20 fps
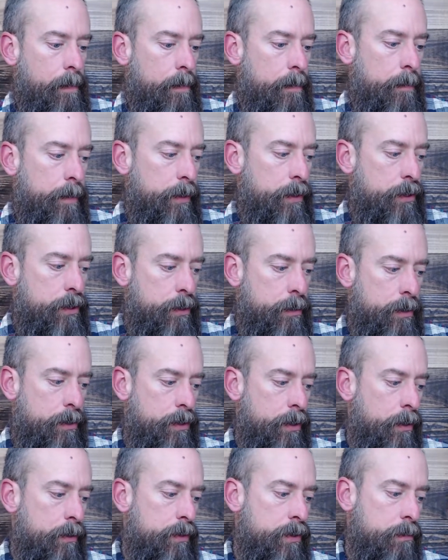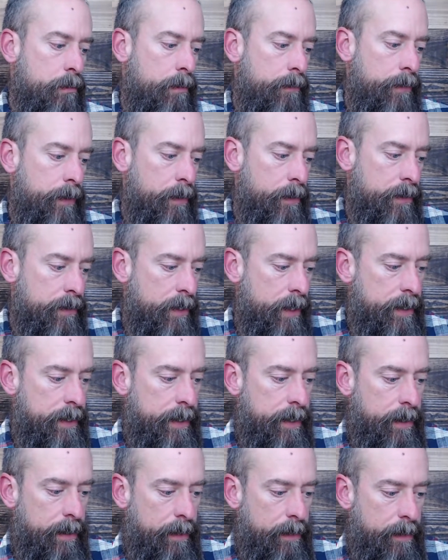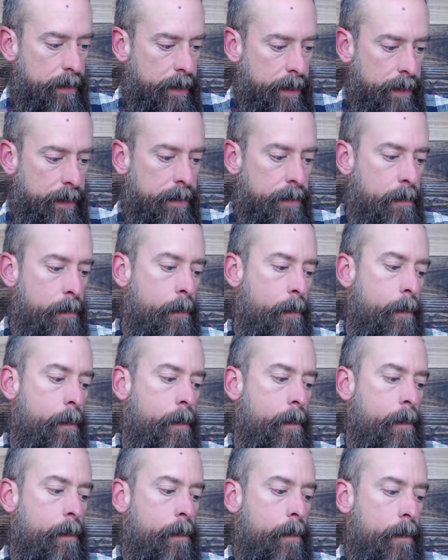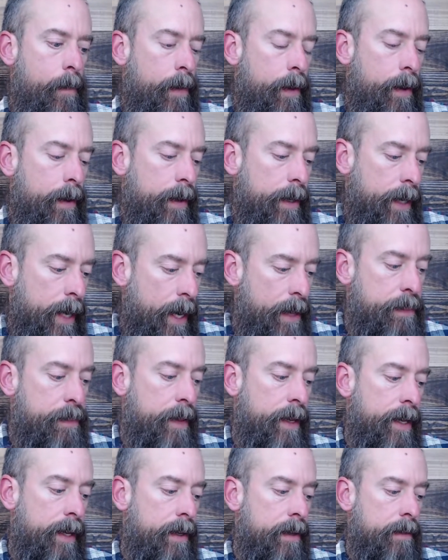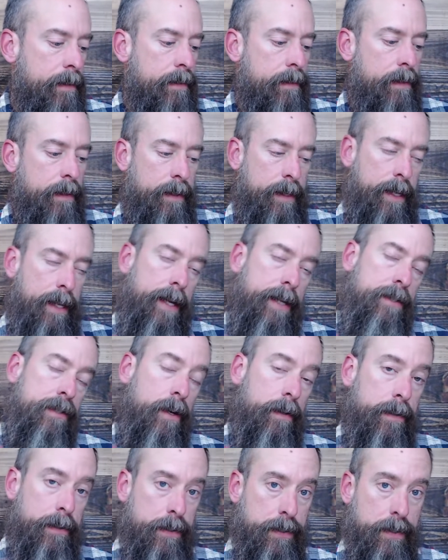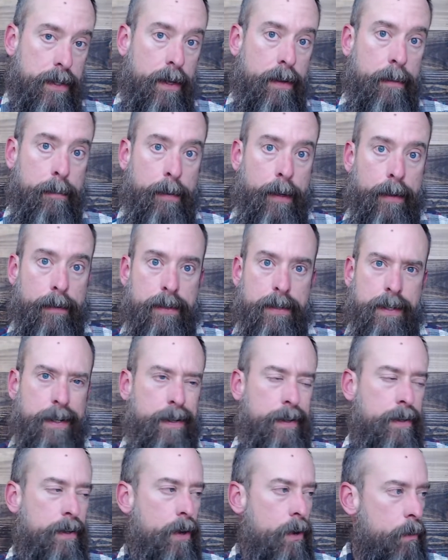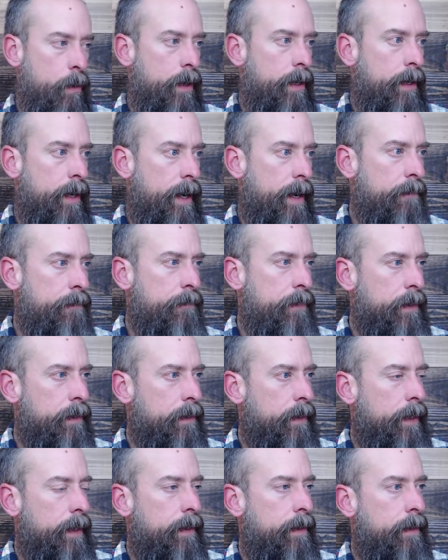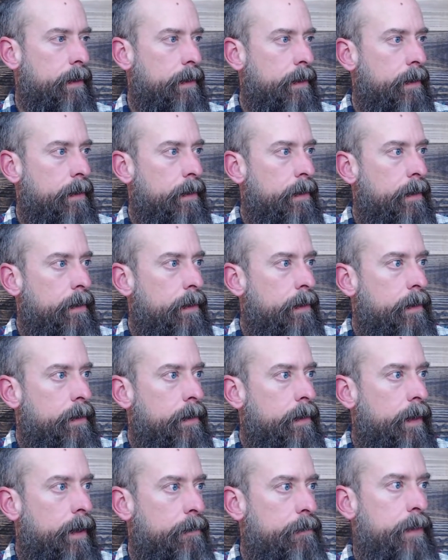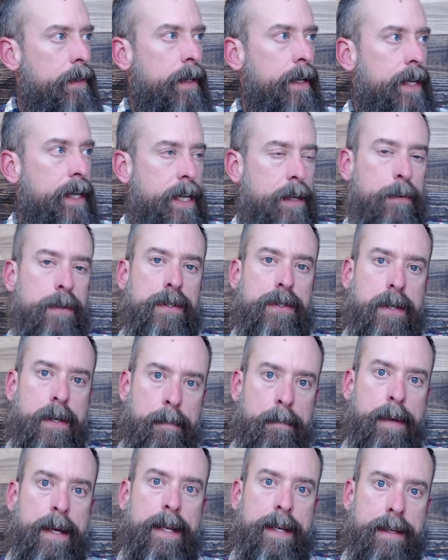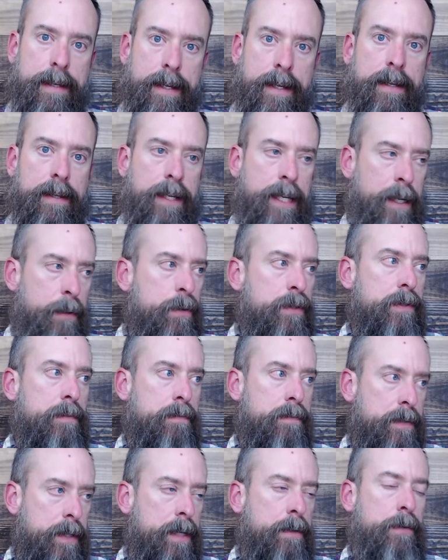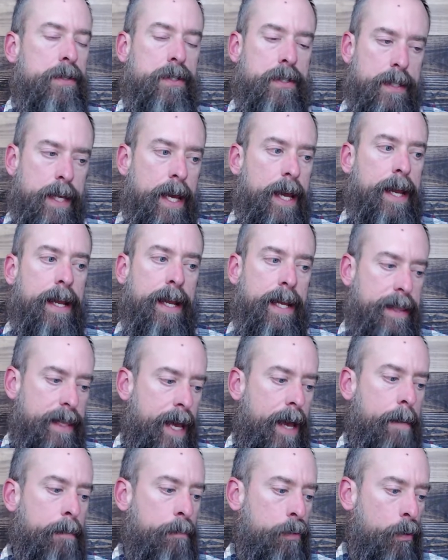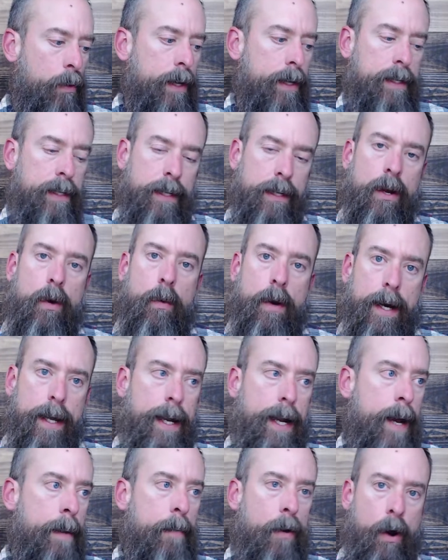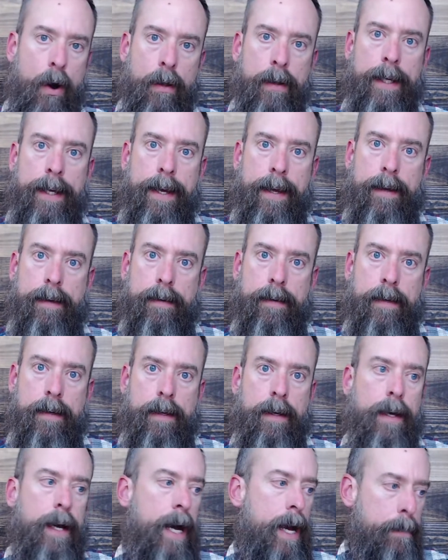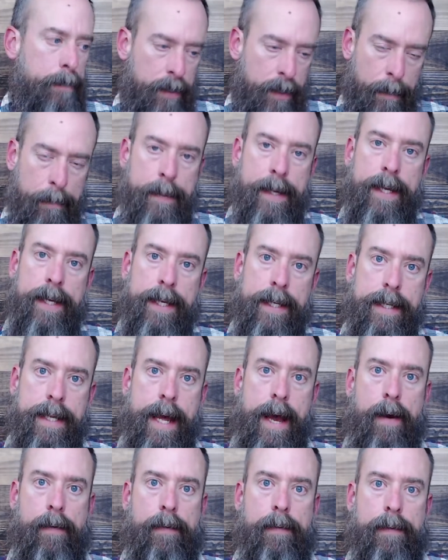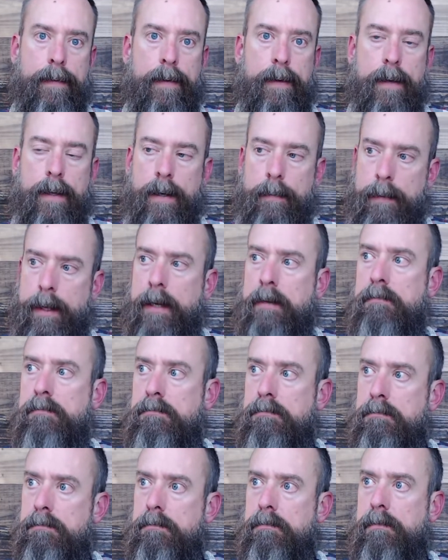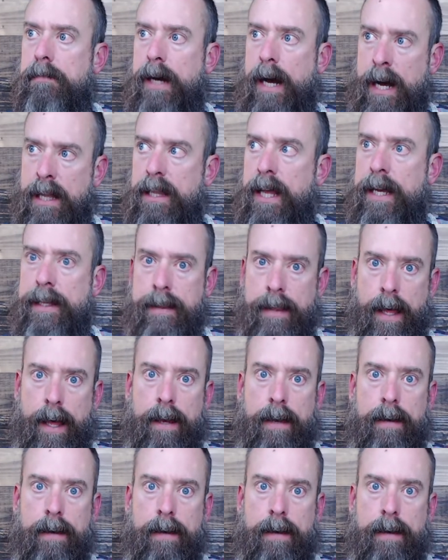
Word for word: Yeshua chose to reveal his identity then. And I think, and then I talked to this other brother, he said, you know what? I feel like he was committed. He was saying at that point, you know what? I'm all in. I'm committed now. And I'm like, I like that.